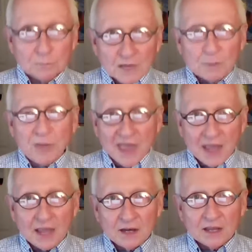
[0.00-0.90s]
get
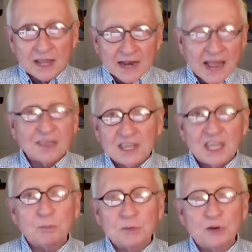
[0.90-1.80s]
paid and how they
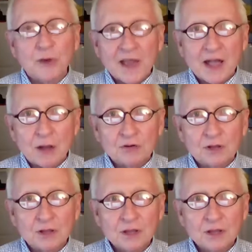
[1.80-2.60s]
keep me around.